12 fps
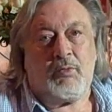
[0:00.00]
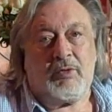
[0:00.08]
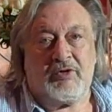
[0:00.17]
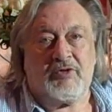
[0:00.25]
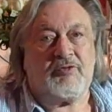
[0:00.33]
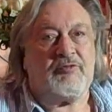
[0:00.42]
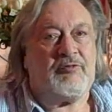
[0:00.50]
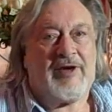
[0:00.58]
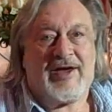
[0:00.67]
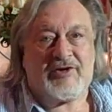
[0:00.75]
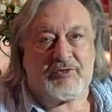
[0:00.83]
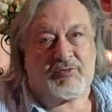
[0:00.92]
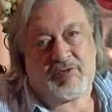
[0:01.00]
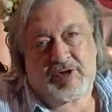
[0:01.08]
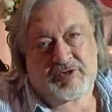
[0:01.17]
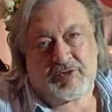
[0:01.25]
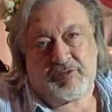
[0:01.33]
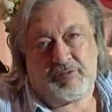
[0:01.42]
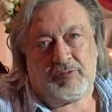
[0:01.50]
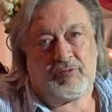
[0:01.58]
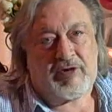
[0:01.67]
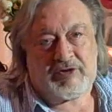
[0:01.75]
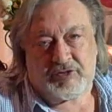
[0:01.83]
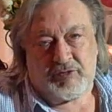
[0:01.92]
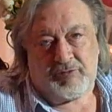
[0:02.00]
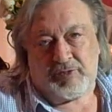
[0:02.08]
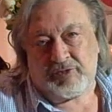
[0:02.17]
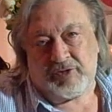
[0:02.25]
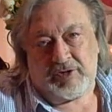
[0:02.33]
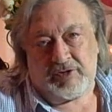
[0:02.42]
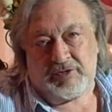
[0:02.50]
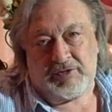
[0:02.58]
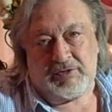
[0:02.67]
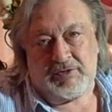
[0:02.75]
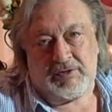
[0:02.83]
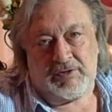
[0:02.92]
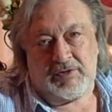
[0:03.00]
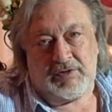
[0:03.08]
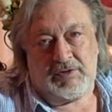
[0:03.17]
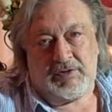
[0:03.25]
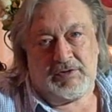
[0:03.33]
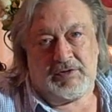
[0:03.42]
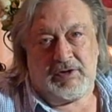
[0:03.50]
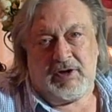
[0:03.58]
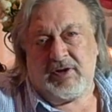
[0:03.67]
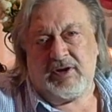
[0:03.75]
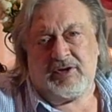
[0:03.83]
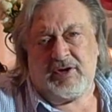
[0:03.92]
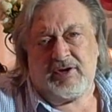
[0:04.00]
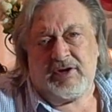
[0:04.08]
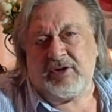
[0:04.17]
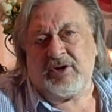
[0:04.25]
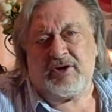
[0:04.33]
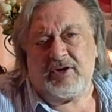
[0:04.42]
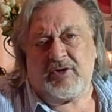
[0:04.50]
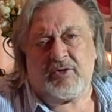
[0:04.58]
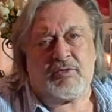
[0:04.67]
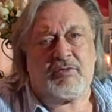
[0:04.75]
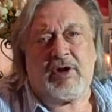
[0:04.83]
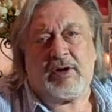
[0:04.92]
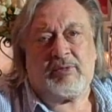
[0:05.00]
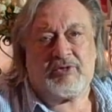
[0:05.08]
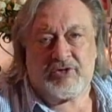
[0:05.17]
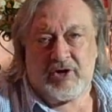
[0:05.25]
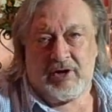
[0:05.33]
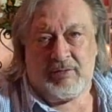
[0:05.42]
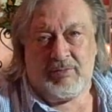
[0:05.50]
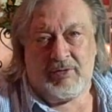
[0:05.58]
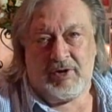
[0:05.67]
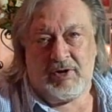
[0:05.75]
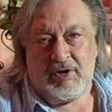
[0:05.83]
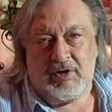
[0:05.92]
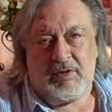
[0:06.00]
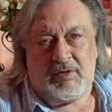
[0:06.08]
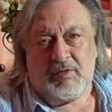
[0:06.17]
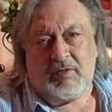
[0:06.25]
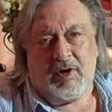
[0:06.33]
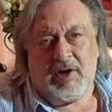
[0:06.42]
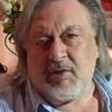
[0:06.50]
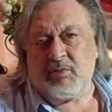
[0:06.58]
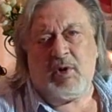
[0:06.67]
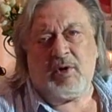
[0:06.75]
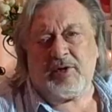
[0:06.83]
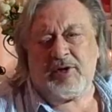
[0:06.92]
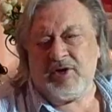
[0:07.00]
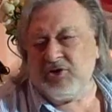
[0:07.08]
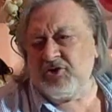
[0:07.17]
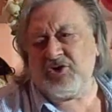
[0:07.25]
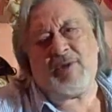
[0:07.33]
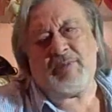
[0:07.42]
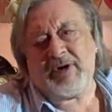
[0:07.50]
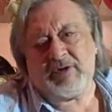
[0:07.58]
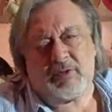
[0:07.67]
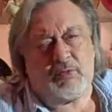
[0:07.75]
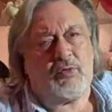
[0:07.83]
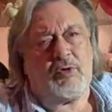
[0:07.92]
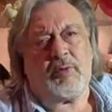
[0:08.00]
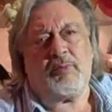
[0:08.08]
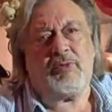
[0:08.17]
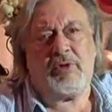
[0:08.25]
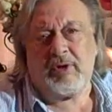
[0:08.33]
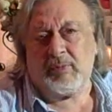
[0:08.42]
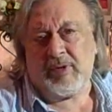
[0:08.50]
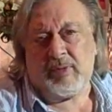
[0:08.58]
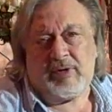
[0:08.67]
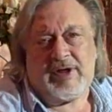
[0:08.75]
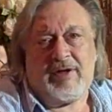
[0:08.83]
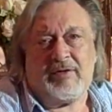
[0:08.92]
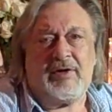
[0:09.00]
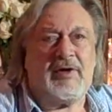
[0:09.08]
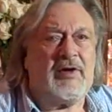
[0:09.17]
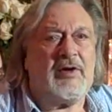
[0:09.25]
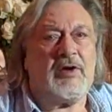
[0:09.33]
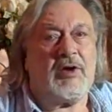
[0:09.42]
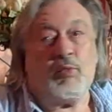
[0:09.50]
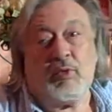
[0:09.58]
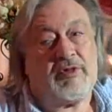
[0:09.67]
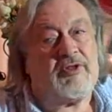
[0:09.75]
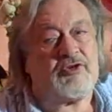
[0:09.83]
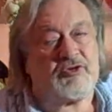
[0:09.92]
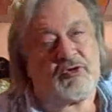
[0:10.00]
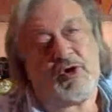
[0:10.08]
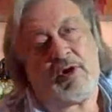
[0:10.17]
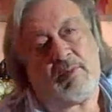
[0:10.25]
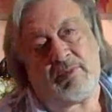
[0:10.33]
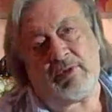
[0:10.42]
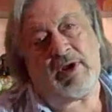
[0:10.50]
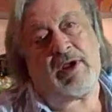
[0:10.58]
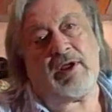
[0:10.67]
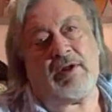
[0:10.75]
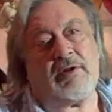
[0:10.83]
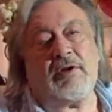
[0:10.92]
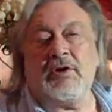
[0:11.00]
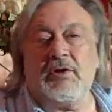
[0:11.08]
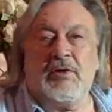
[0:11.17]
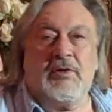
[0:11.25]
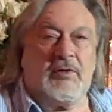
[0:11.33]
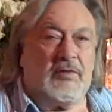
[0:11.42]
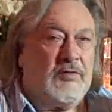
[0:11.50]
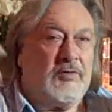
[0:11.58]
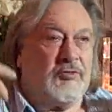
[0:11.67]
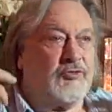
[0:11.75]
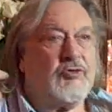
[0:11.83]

were this vast rescue flotilla. And they did an incredible job. Heroic things, jumping into water, pulling people out with the storm, and the